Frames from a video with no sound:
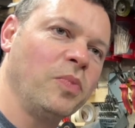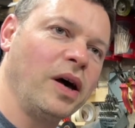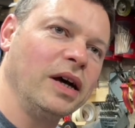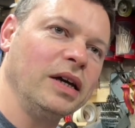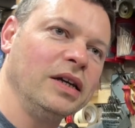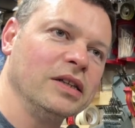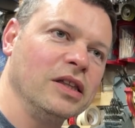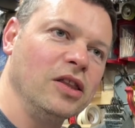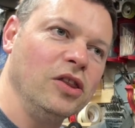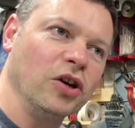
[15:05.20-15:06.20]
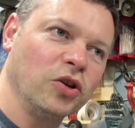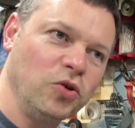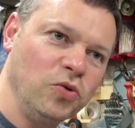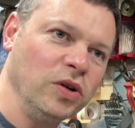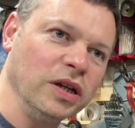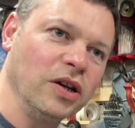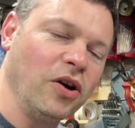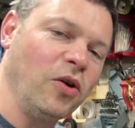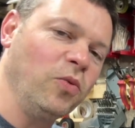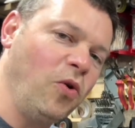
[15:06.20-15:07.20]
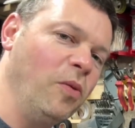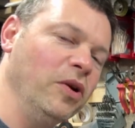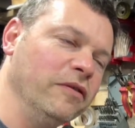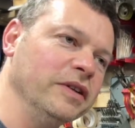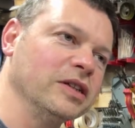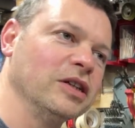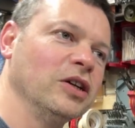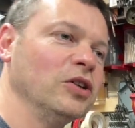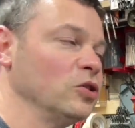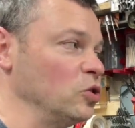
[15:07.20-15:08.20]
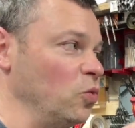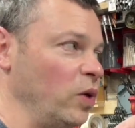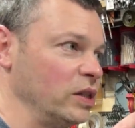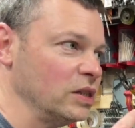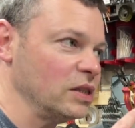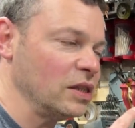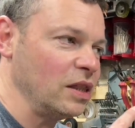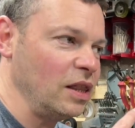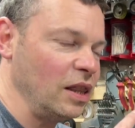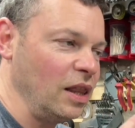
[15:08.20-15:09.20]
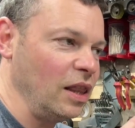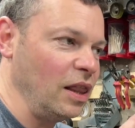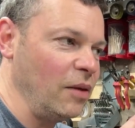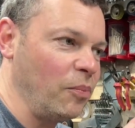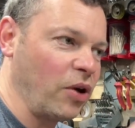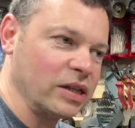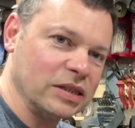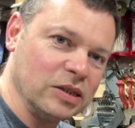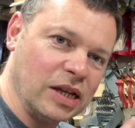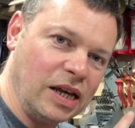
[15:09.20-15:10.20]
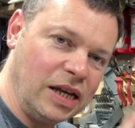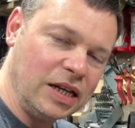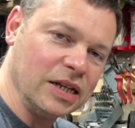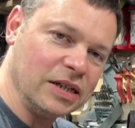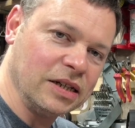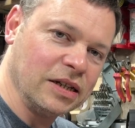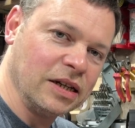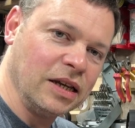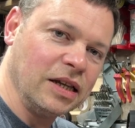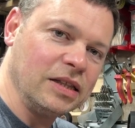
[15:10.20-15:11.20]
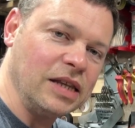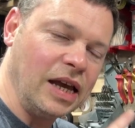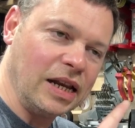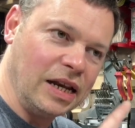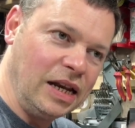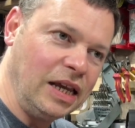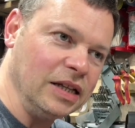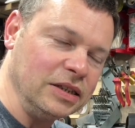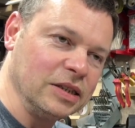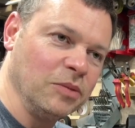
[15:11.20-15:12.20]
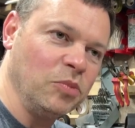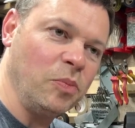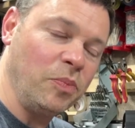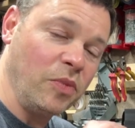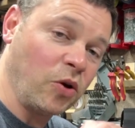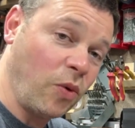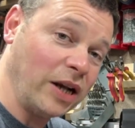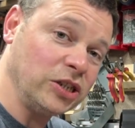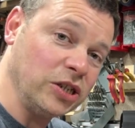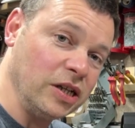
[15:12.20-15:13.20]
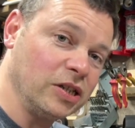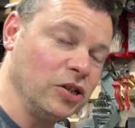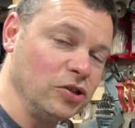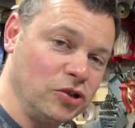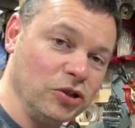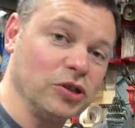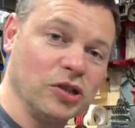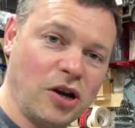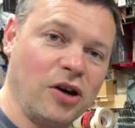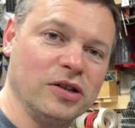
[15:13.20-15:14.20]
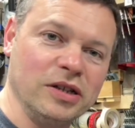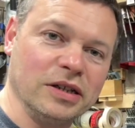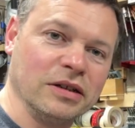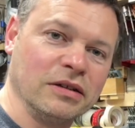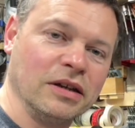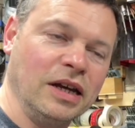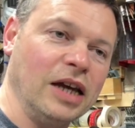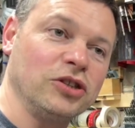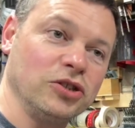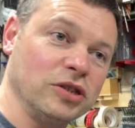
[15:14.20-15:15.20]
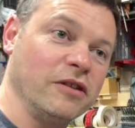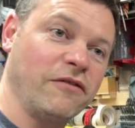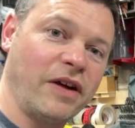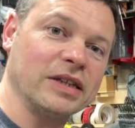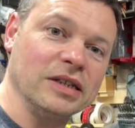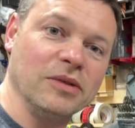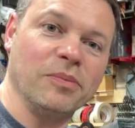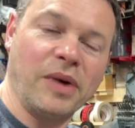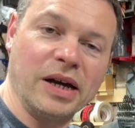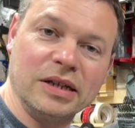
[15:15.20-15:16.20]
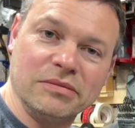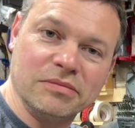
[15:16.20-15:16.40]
by the cooling or warming of it. So once the brass is heated, it anneals, but quenching it doesn't harden it. It doesn't affect it by